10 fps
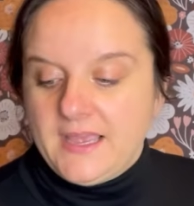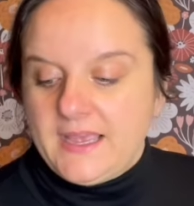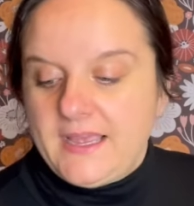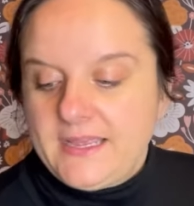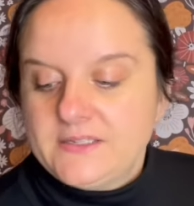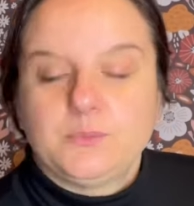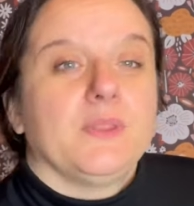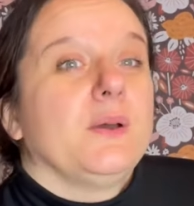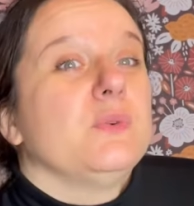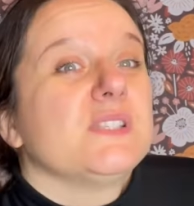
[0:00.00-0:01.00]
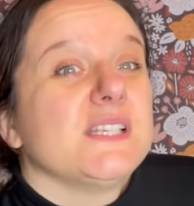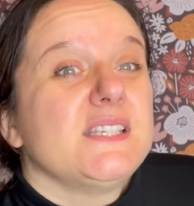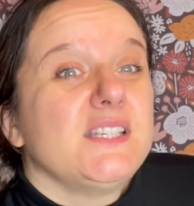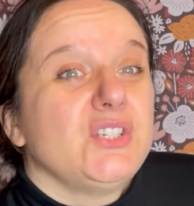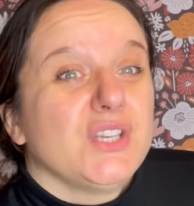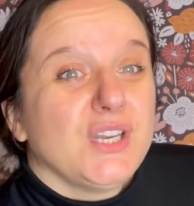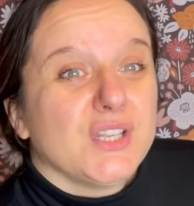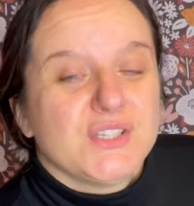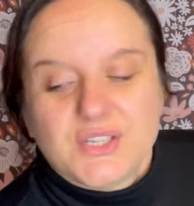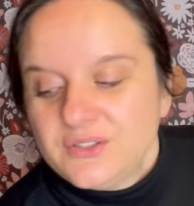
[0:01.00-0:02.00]
And when I was at Stitch in
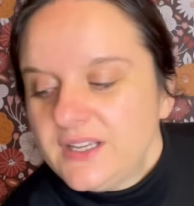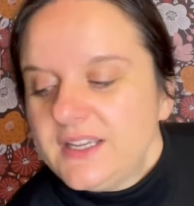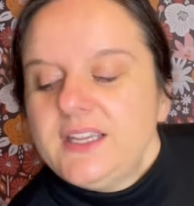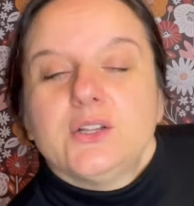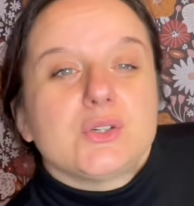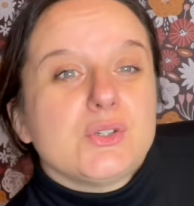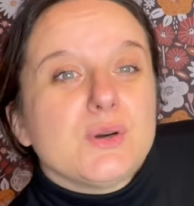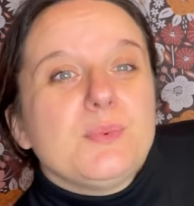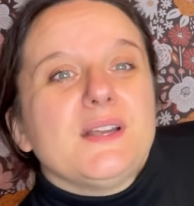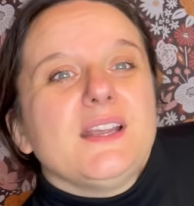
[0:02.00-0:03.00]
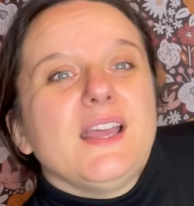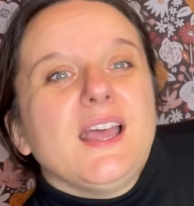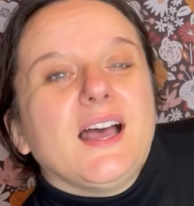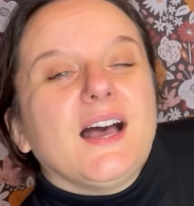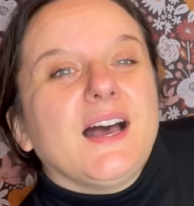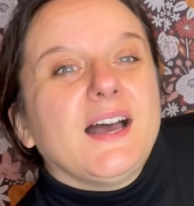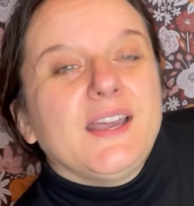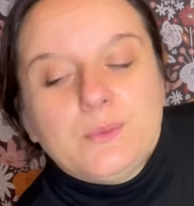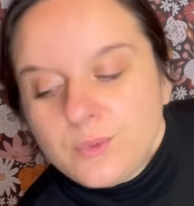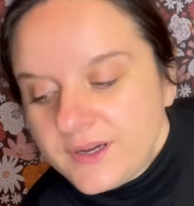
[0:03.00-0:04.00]
London in October,
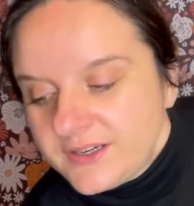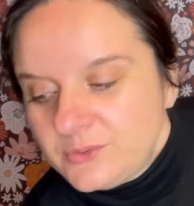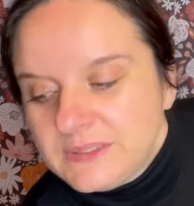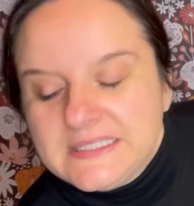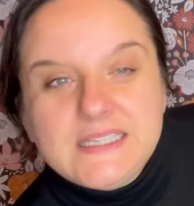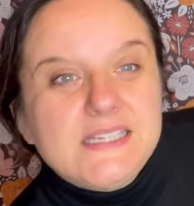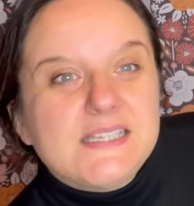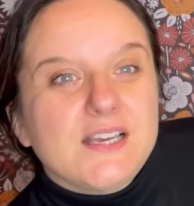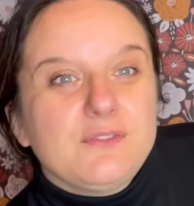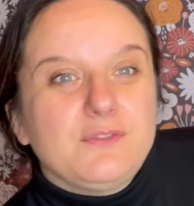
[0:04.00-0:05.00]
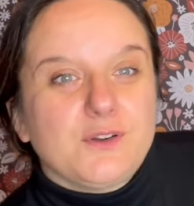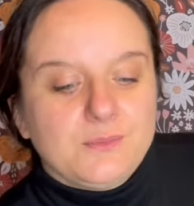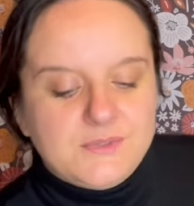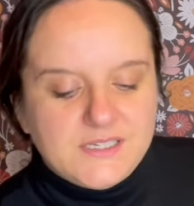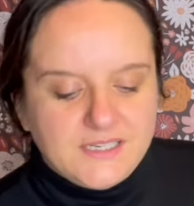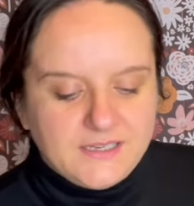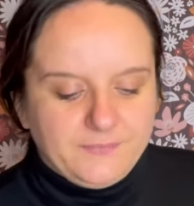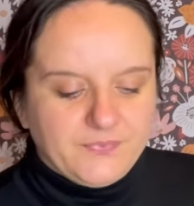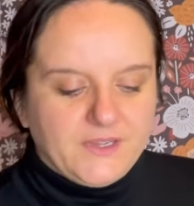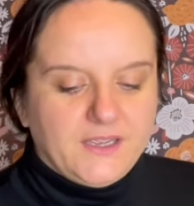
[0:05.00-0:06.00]
I worked with Lisa from the
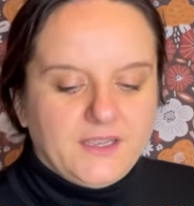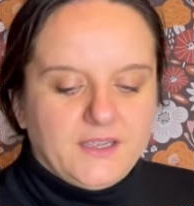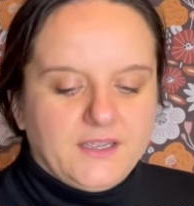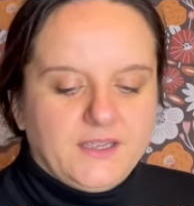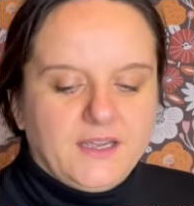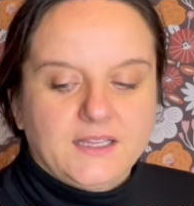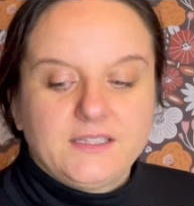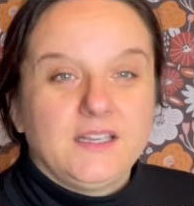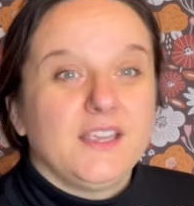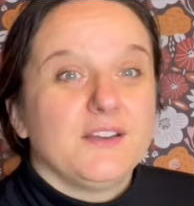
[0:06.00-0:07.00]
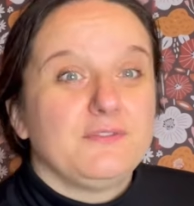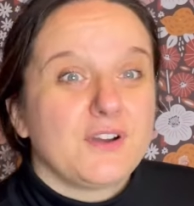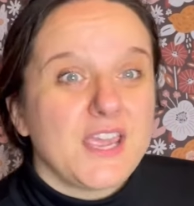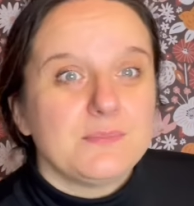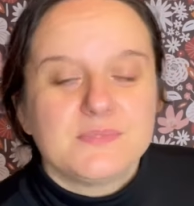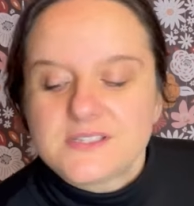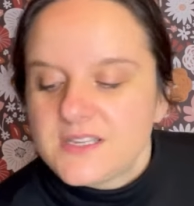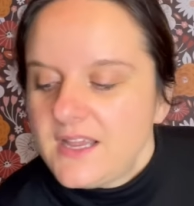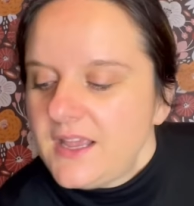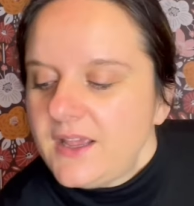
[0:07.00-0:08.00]
Atelier Frames,
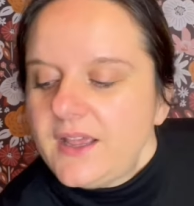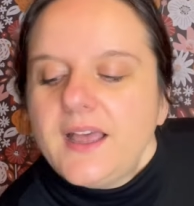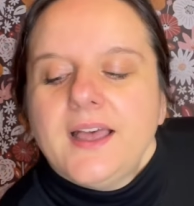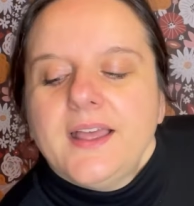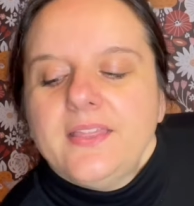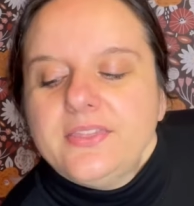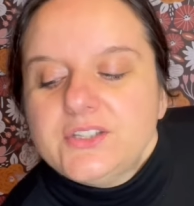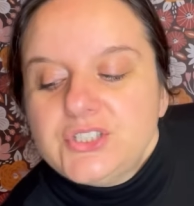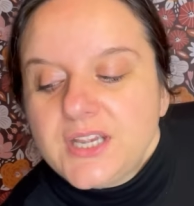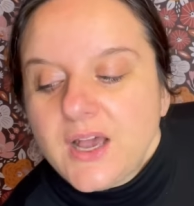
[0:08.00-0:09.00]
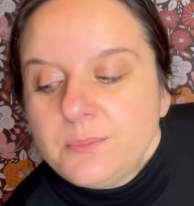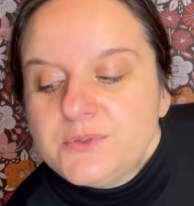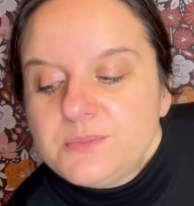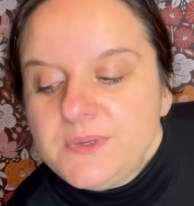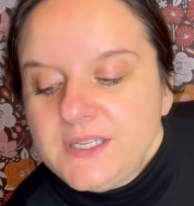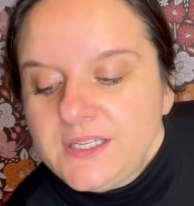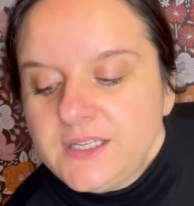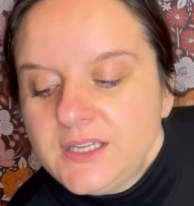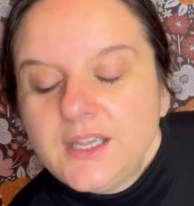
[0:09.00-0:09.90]
and she helped me